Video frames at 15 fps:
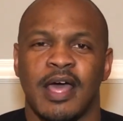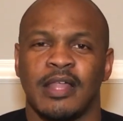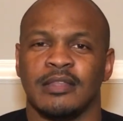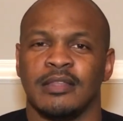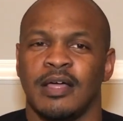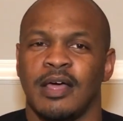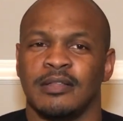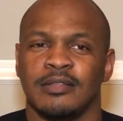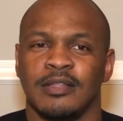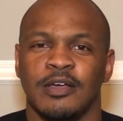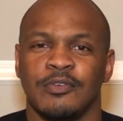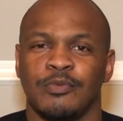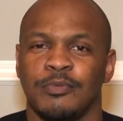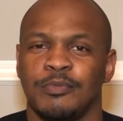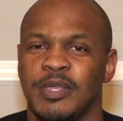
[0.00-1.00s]
I
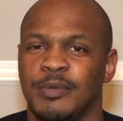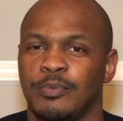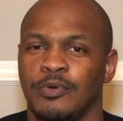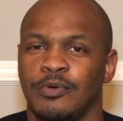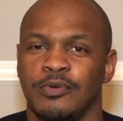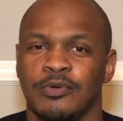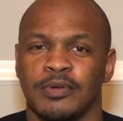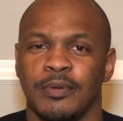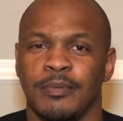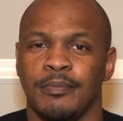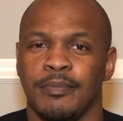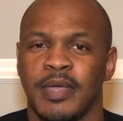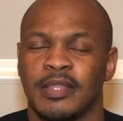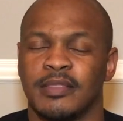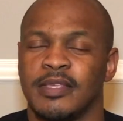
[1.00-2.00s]
love when people
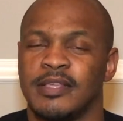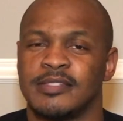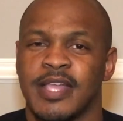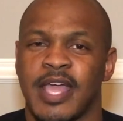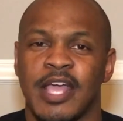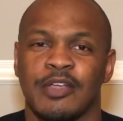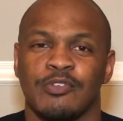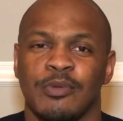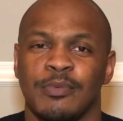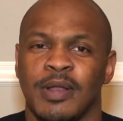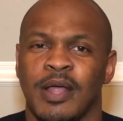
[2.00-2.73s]
make things accurate,